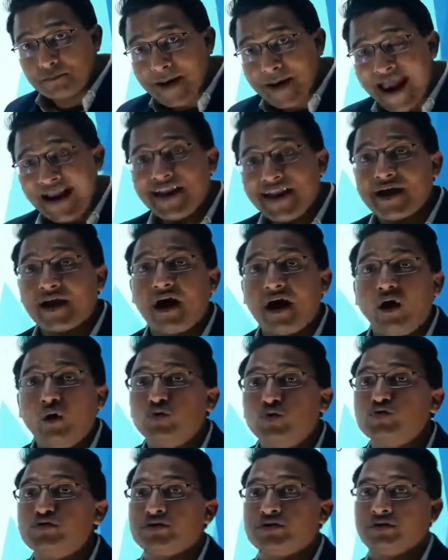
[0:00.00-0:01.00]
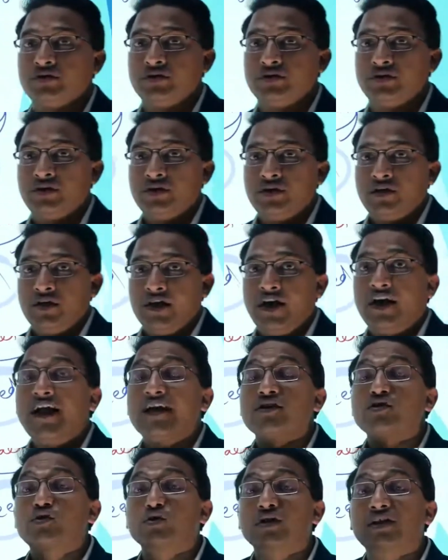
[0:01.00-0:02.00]
the bank account, it
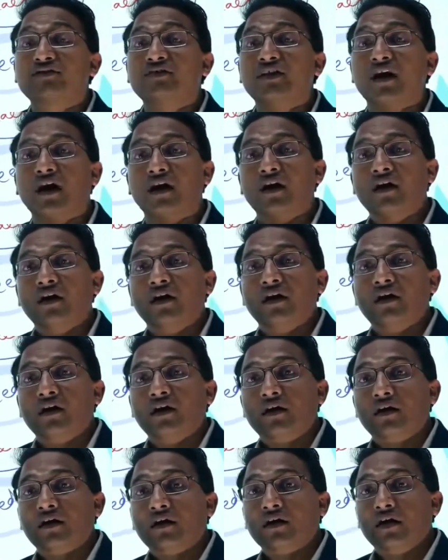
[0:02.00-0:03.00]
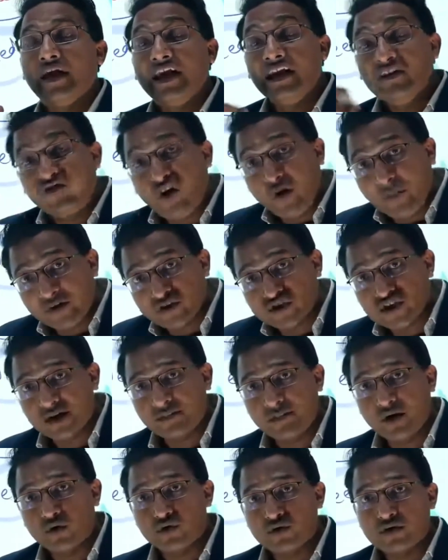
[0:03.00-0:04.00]
has to give the information
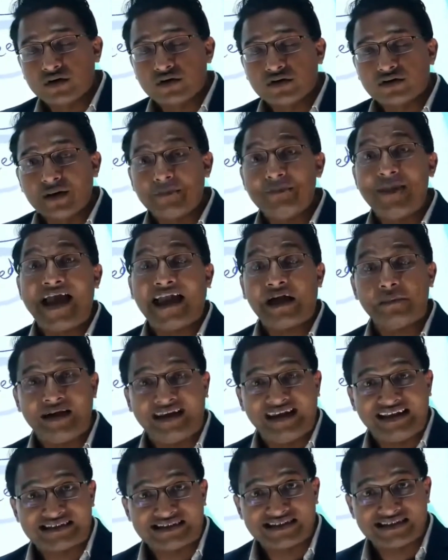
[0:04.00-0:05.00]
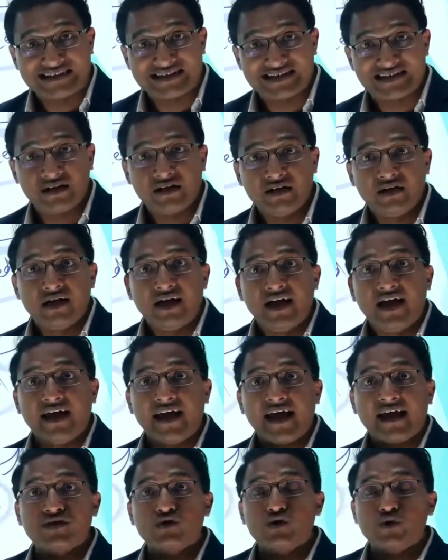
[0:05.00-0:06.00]
about the bank balances, it
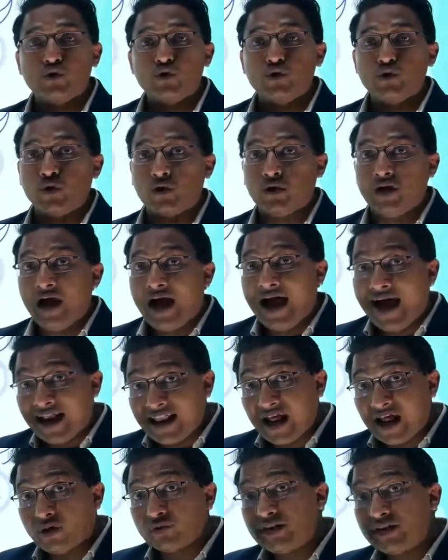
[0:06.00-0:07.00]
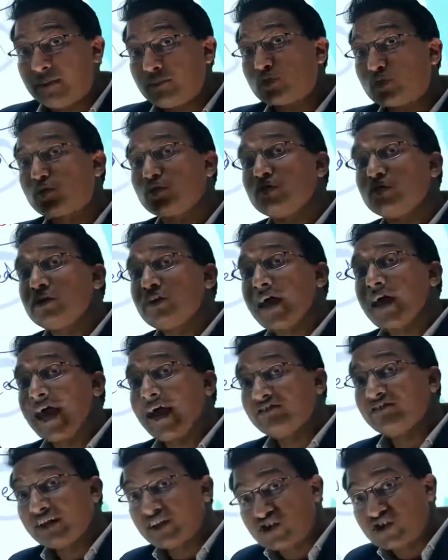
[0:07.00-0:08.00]
has to allow them to
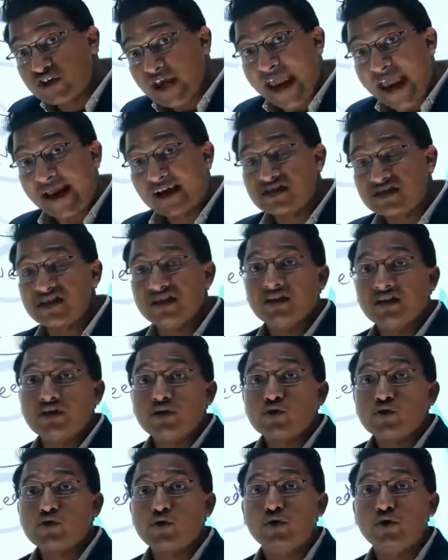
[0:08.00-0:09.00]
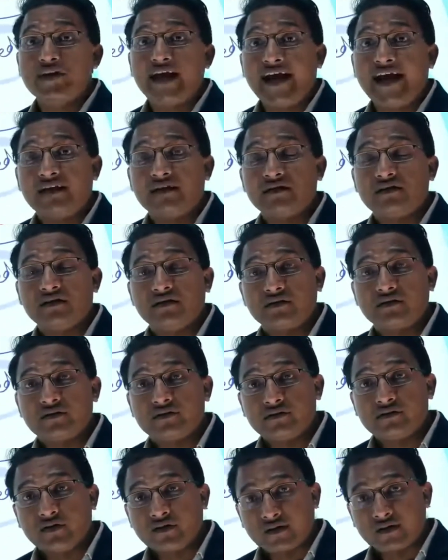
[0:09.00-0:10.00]
have the checks so that
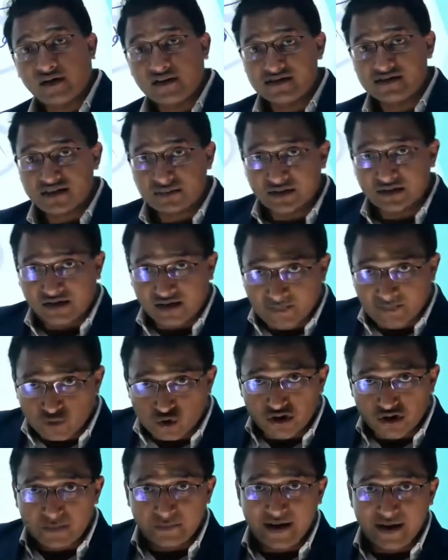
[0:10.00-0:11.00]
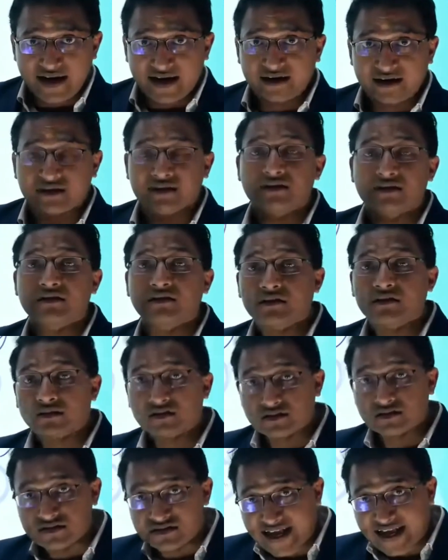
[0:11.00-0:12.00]
the customer come to the bank,
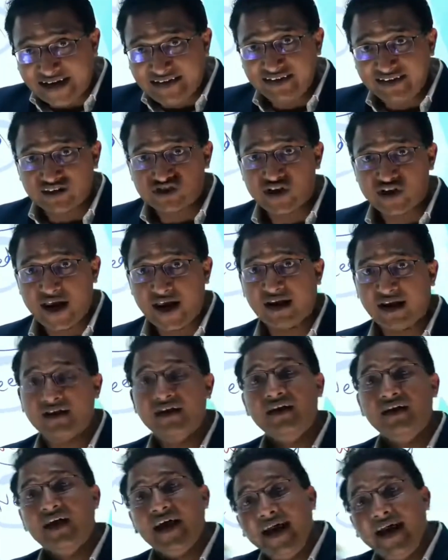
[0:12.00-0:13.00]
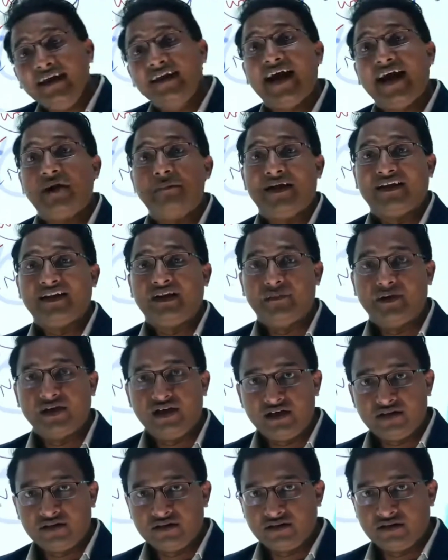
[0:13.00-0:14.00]
sign the check and get back the
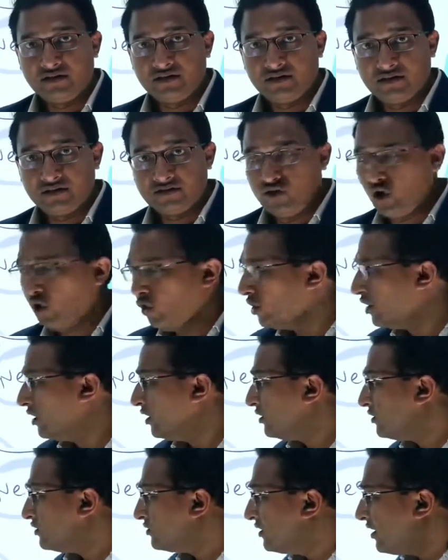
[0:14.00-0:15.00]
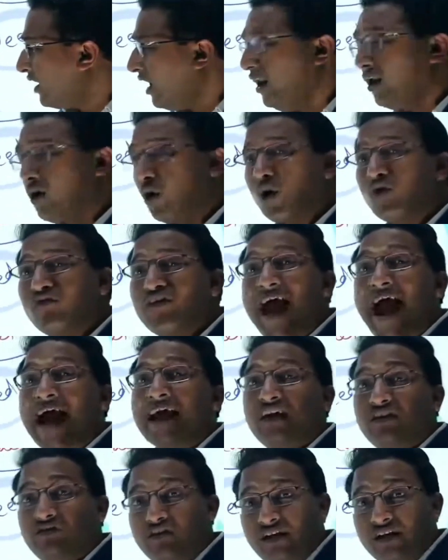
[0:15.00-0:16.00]
money. So there are a lot of
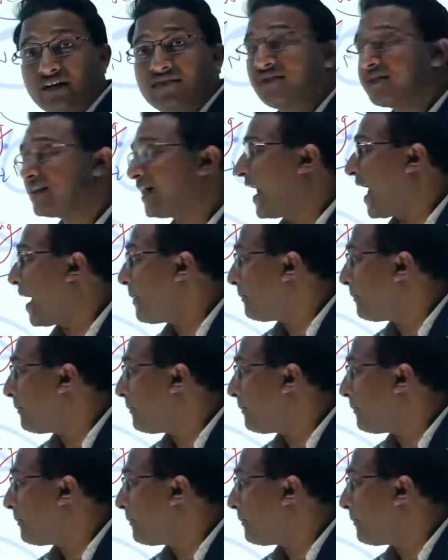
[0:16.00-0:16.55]
activities which are